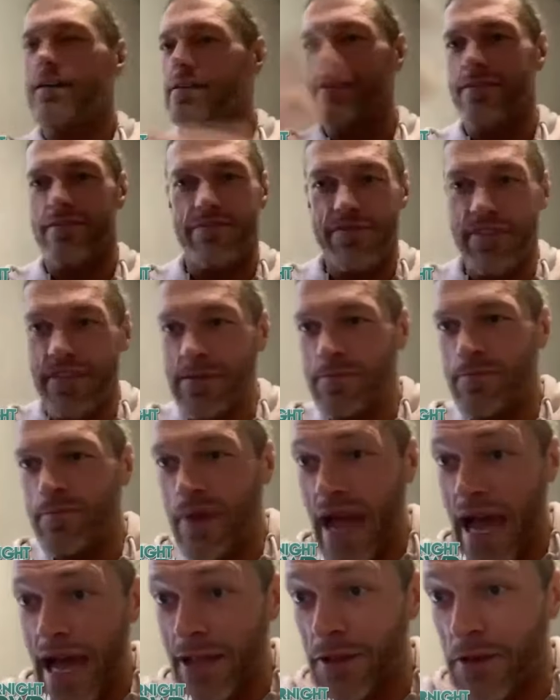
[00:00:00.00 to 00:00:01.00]
Finn
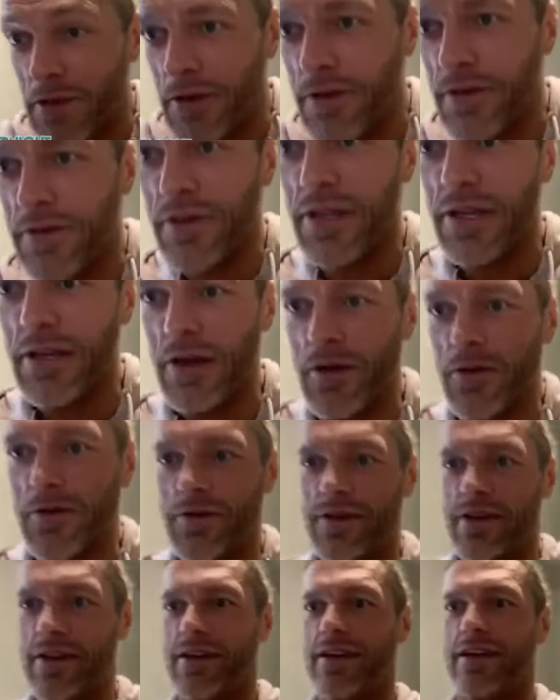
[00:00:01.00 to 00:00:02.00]
Balor,
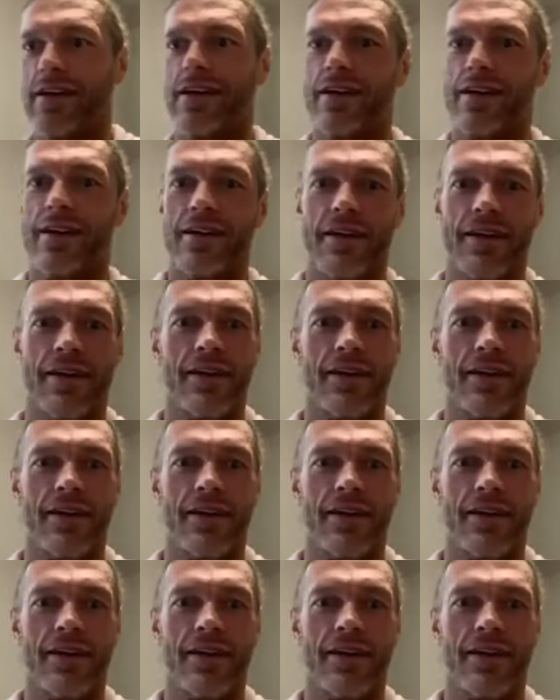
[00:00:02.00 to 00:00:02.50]
I